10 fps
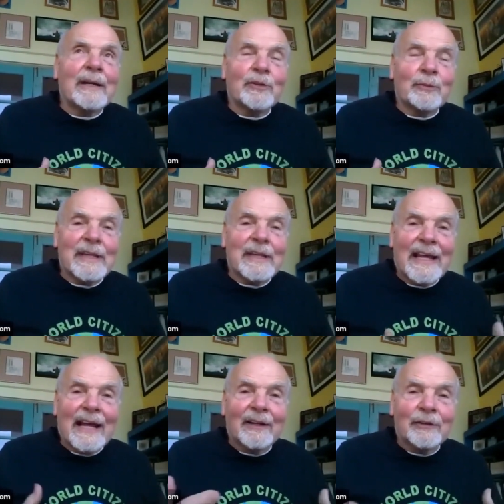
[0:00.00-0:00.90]
because we think
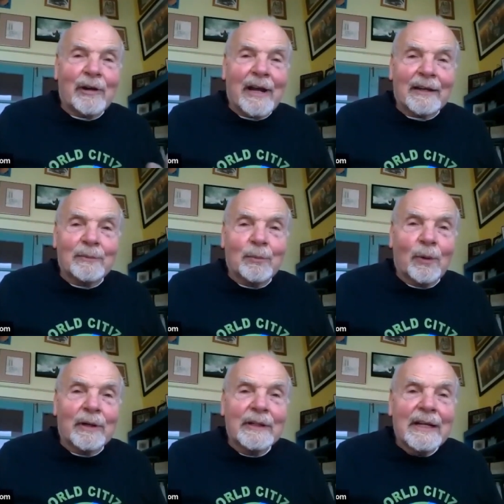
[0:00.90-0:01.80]
that'll attract
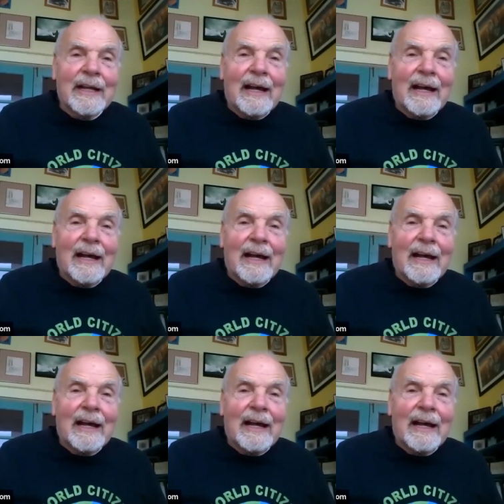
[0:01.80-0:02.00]
more